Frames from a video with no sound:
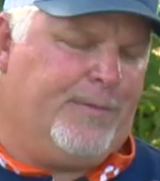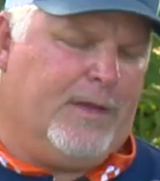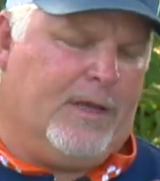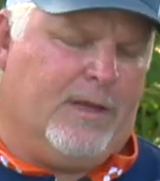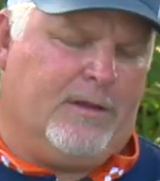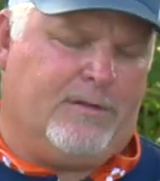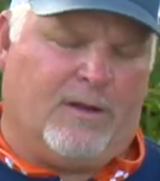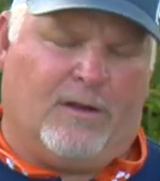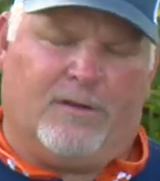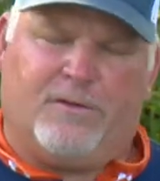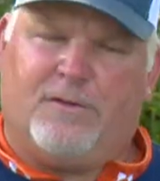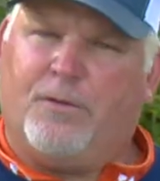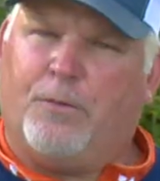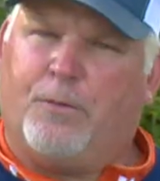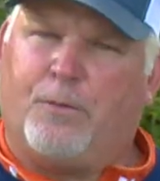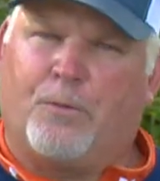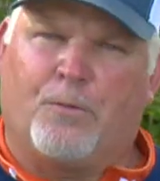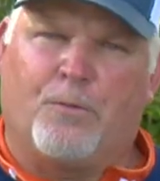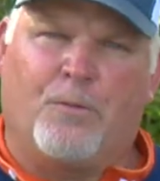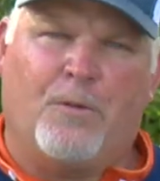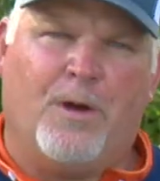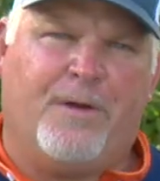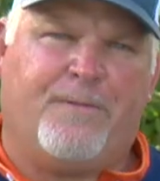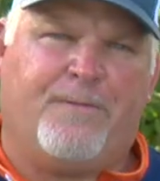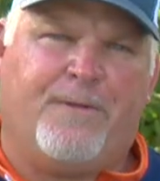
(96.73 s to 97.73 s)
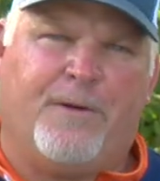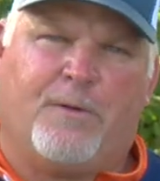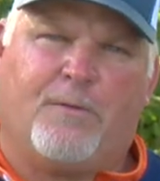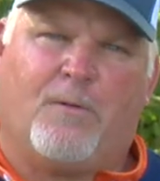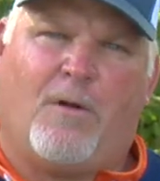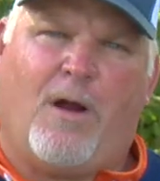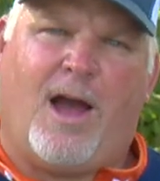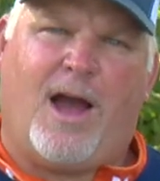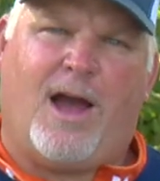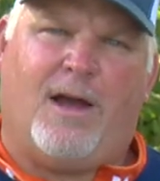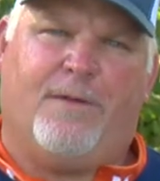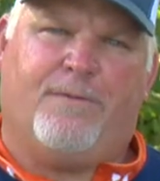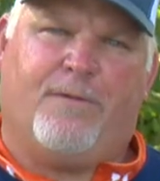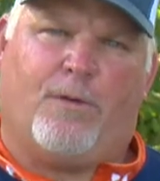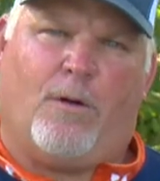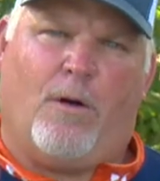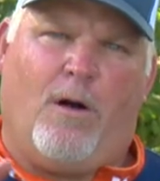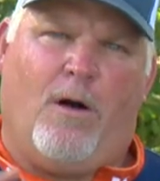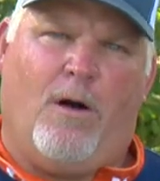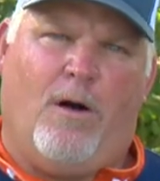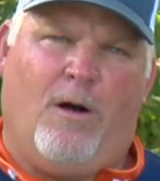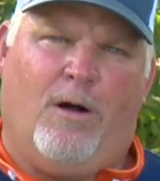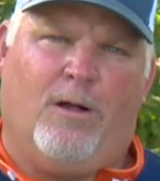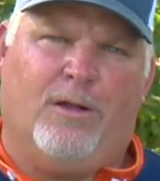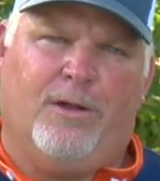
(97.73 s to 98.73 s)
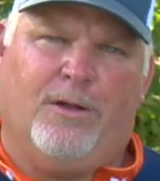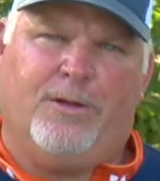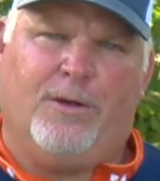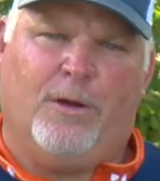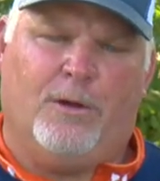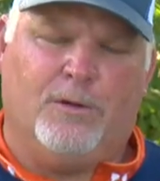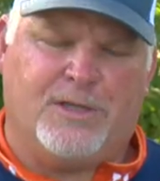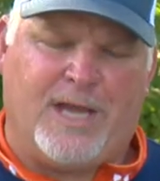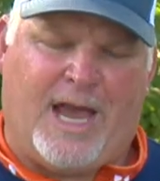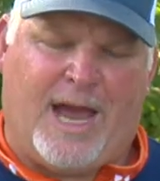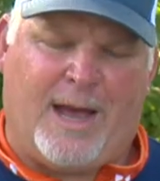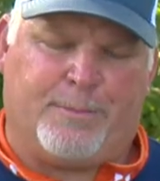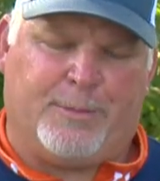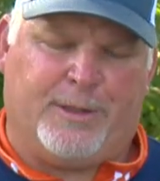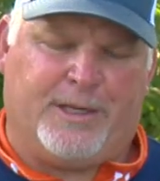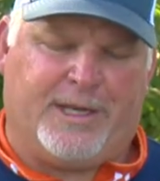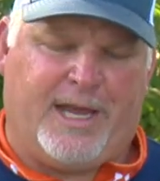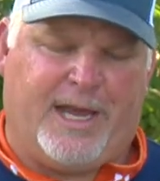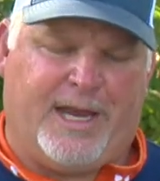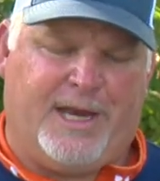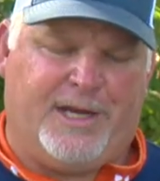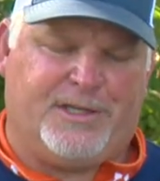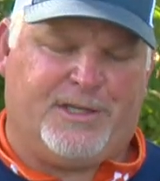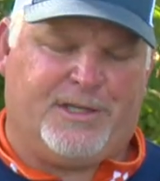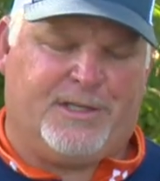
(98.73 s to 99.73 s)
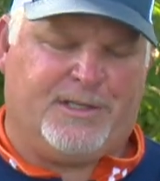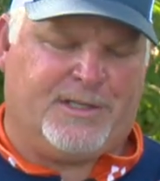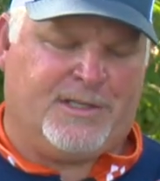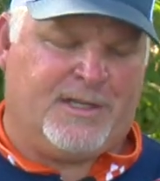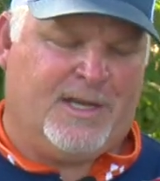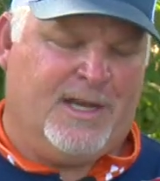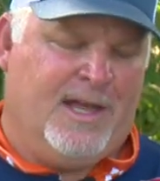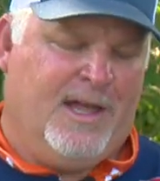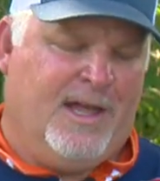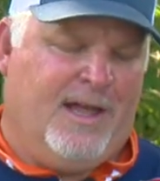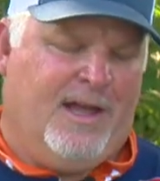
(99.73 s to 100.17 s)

It's a terrific rod for all of those applications.